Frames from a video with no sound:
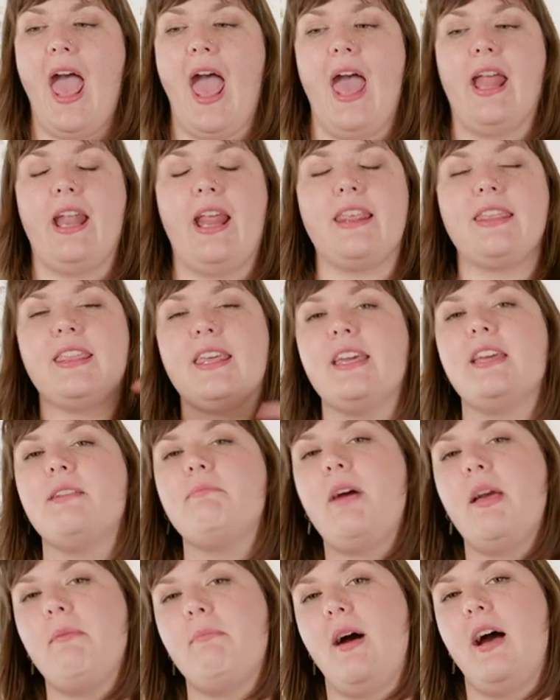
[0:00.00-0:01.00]
And I think in
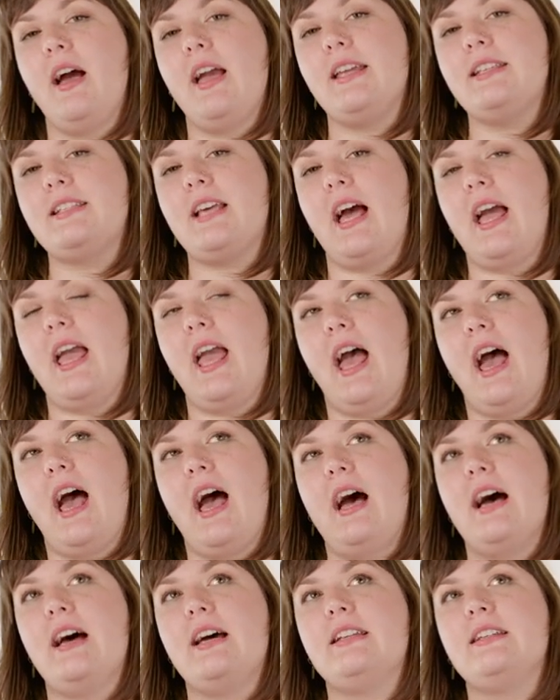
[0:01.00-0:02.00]
my mind I
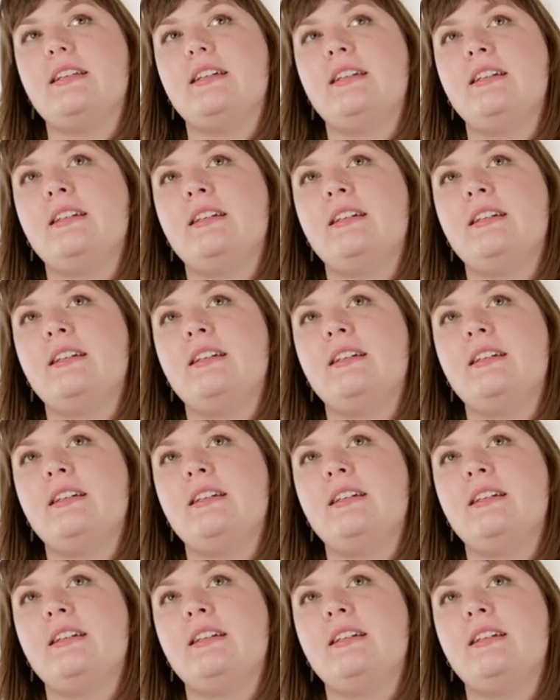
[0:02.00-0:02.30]
had